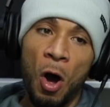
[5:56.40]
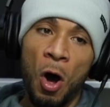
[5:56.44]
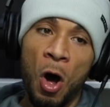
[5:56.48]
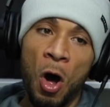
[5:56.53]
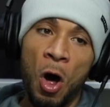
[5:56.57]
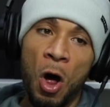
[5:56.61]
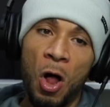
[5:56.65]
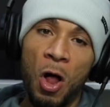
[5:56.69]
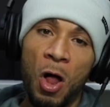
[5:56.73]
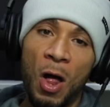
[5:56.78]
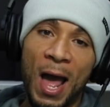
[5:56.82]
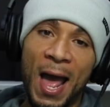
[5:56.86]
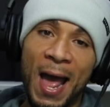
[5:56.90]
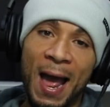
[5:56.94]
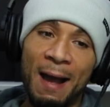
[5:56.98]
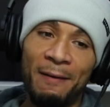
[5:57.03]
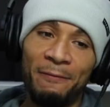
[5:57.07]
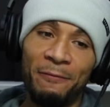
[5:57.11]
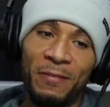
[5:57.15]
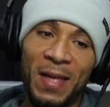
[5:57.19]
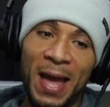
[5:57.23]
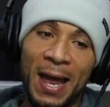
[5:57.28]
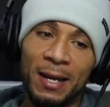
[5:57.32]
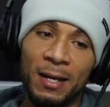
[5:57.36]
all
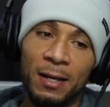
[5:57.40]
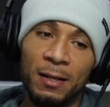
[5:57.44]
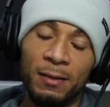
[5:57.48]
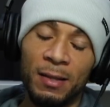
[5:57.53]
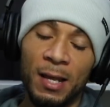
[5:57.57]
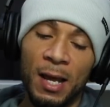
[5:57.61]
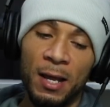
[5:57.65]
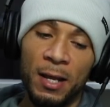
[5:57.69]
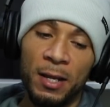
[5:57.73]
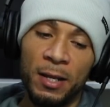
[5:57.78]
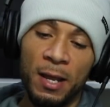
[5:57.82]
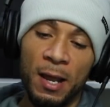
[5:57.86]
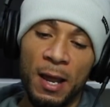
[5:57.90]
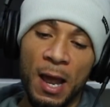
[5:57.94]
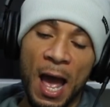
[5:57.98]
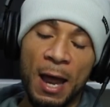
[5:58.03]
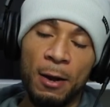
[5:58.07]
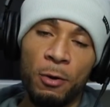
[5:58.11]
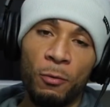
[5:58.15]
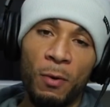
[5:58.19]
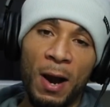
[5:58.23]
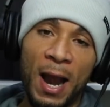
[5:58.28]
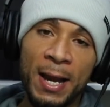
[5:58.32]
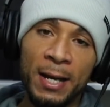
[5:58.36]
have that
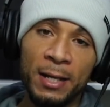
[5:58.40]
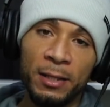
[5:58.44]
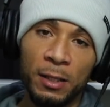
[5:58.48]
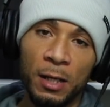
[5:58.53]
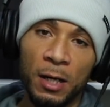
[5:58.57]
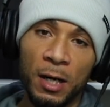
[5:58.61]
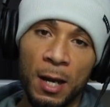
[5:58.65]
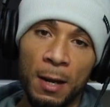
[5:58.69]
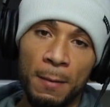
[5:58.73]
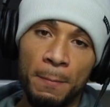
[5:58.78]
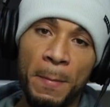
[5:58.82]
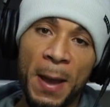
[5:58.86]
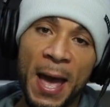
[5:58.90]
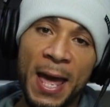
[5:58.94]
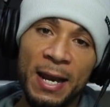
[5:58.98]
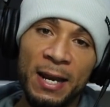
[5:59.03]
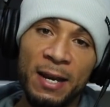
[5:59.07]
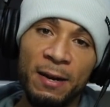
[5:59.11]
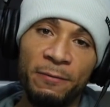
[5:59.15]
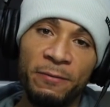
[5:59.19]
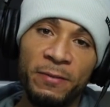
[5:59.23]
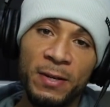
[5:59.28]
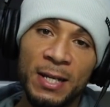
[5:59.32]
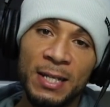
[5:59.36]
I'd rank their
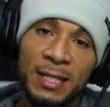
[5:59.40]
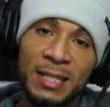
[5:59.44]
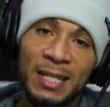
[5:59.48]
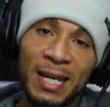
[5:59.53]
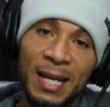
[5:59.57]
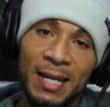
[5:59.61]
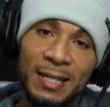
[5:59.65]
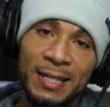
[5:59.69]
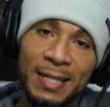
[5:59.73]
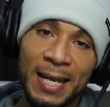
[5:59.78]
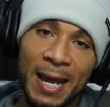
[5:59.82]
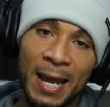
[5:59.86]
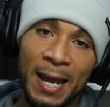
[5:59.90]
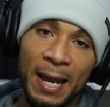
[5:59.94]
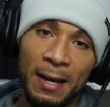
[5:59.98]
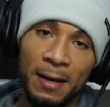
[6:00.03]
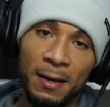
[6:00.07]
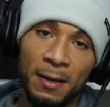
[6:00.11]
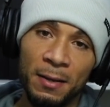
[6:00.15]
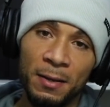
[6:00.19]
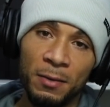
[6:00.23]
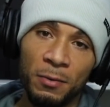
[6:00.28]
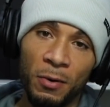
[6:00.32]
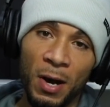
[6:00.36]
competitiveness at 10.
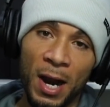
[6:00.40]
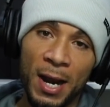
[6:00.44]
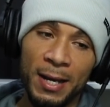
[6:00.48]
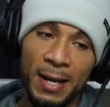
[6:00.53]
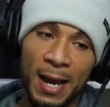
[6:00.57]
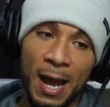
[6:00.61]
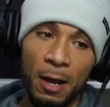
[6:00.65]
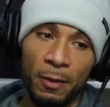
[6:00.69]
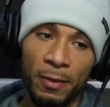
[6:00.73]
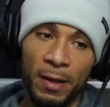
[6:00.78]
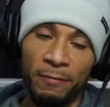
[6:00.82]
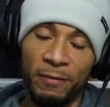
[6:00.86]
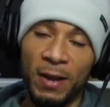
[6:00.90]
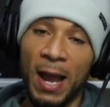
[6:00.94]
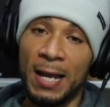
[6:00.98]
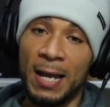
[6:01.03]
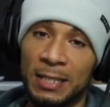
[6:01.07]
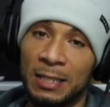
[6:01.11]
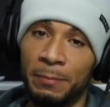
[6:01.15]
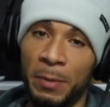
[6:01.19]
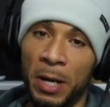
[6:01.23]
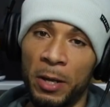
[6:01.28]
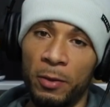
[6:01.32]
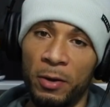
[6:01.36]
Right now, they've
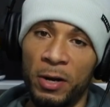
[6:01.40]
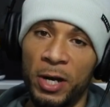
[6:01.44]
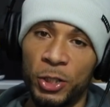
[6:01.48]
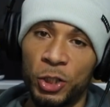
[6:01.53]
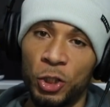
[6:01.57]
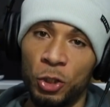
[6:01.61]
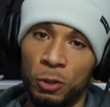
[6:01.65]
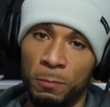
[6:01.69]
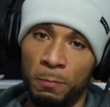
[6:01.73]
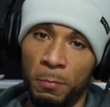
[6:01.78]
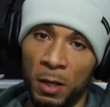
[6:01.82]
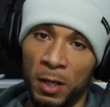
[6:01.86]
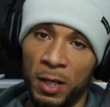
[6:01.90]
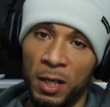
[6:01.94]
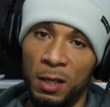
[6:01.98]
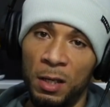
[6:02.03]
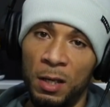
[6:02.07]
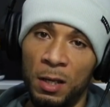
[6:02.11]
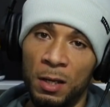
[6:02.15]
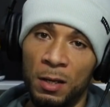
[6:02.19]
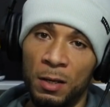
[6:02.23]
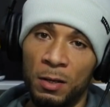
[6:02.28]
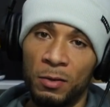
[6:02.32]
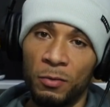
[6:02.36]
some other issues, Boogie.
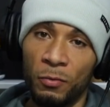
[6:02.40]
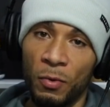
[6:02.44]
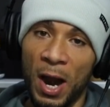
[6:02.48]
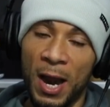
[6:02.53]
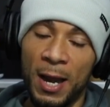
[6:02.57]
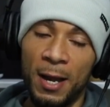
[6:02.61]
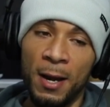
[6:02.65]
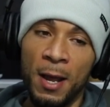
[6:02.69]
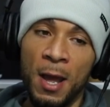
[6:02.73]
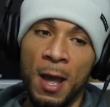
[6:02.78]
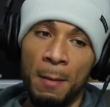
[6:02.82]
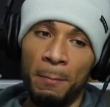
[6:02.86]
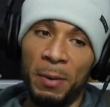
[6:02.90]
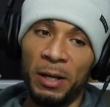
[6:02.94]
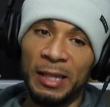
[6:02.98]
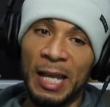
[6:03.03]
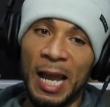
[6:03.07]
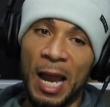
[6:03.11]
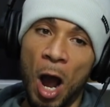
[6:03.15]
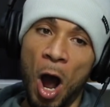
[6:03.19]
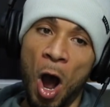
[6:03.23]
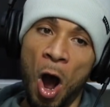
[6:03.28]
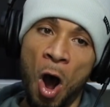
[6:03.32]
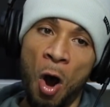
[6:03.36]
Right? But
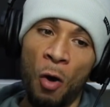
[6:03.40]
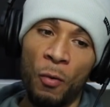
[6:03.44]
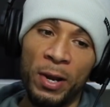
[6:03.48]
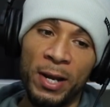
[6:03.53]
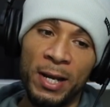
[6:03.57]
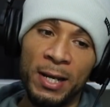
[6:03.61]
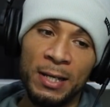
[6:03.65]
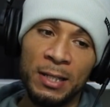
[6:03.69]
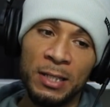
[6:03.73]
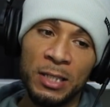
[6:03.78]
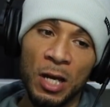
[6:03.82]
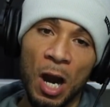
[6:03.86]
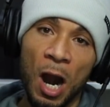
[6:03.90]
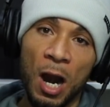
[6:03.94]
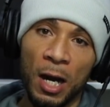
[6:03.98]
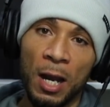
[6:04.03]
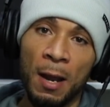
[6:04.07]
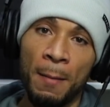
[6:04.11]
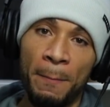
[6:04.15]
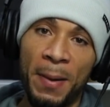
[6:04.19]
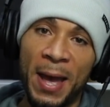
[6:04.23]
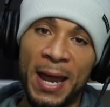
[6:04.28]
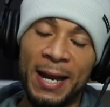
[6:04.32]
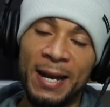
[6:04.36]
they always are
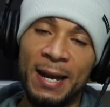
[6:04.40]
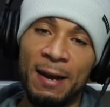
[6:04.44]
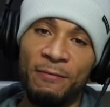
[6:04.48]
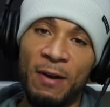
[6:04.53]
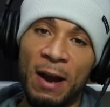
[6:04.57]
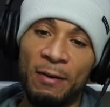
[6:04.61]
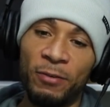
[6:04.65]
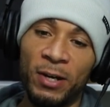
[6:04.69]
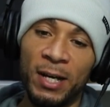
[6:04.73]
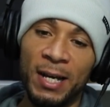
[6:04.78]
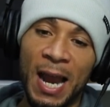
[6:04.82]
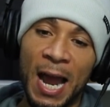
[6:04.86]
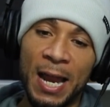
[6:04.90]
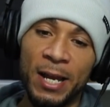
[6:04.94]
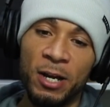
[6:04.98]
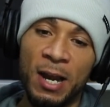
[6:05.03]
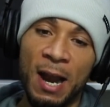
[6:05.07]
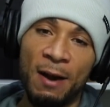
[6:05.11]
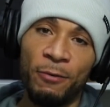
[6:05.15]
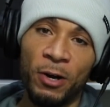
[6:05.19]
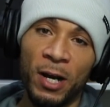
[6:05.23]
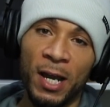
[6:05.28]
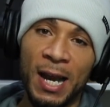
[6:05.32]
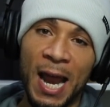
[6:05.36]
competitive every night. You're
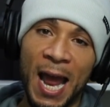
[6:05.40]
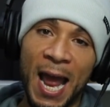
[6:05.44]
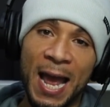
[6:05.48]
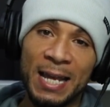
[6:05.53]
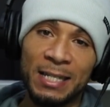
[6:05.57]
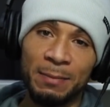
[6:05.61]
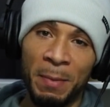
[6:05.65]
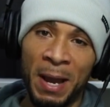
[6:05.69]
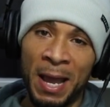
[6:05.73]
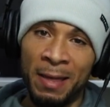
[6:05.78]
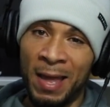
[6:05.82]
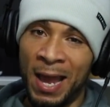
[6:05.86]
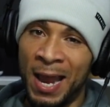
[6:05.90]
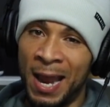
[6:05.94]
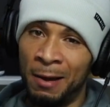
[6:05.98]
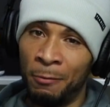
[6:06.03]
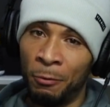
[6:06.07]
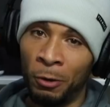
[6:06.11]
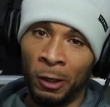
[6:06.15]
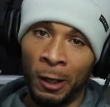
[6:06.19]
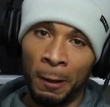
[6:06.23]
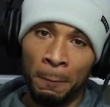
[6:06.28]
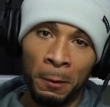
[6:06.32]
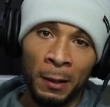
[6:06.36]
never going to ask, man, they ain't
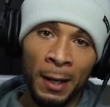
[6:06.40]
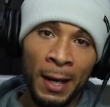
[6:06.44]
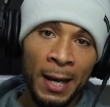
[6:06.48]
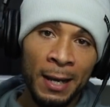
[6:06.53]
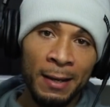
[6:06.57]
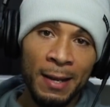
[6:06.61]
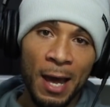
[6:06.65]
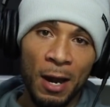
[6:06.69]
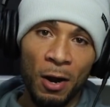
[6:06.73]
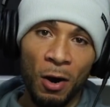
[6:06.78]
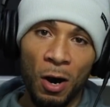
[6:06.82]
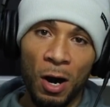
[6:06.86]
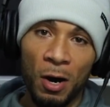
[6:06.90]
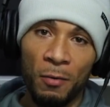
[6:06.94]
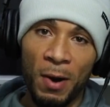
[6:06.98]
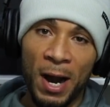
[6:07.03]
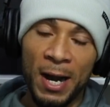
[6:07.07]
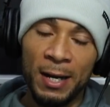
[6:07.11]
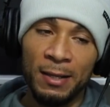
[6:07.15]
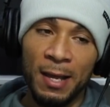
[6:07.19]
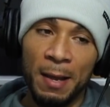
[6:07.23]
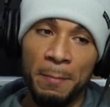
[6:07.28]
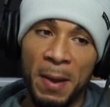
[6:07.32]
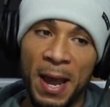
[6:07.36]
really playing that hard,
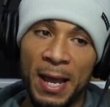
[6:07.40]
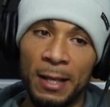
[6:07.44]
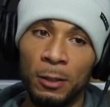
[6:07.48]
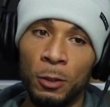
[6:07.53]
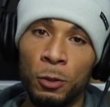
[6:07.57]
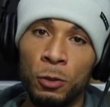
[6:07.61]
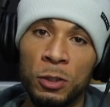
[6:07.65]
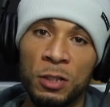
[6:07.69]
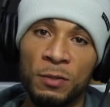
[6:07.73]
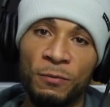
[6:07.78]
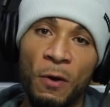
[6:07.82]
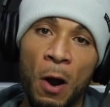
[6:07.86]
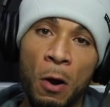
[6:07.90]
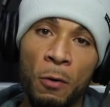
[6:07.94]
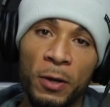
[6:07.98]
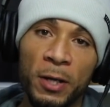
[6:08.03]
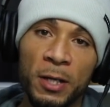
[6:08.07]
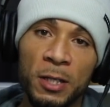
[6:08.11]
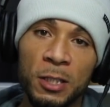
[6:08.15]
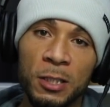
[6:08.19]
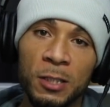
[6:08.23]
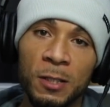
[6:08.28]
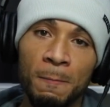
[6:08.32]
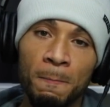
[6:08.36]
right? They may lose
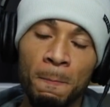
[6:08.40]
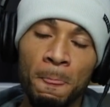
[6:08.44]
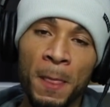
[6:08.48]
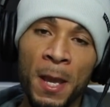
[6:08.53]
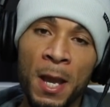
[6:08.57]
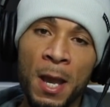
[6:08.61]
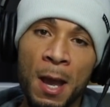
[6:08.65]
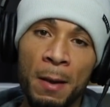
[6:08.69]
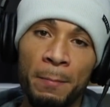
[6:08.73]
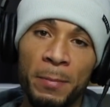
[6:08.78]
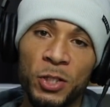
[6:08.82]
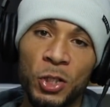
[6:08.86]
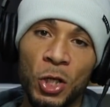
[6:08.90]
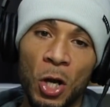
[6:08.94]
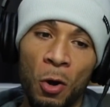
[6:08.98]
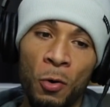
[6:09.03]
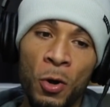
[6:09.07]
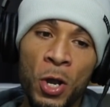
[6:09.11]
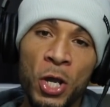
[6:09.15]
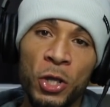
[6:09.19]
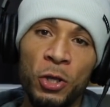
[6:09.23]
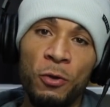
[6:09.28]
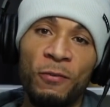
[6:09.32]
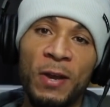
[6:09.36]
focus. But
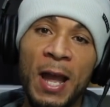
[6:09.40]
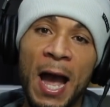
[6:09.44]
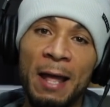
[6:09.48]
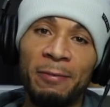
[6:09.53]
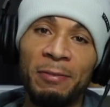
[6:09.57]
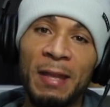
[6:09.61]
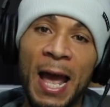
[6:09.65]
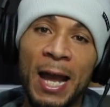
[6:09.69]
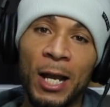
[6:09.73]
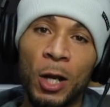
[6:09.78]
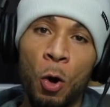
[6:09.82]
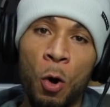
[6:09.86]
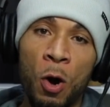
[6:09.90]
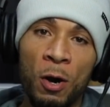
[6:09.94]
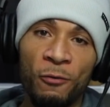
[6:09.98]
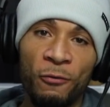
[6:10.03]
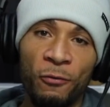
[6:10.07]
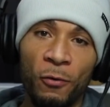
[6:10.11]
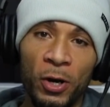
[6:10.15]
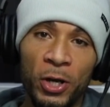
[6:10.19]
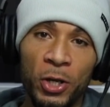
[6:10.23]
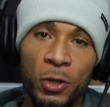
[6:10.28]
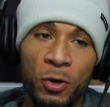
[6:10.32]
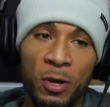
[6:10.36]
so you've got that going
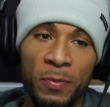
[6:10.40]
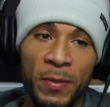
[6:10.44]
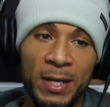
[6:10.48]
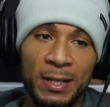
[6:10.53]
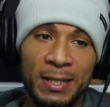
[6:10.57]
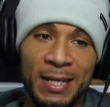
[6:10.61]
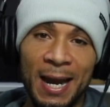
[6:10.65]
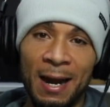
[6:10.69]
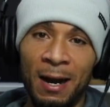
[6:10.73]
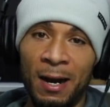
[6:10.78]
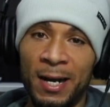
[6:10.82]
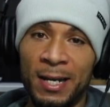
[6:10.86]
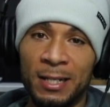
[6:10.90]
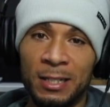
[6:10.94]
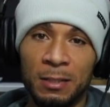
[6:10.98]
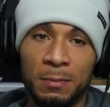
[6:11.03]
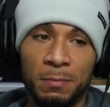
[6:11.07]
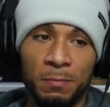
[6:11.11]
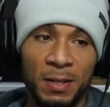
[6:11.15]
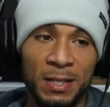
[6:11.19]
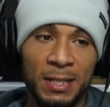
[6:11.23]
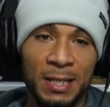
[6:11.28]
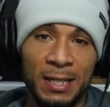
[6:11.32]
for you. And then Darius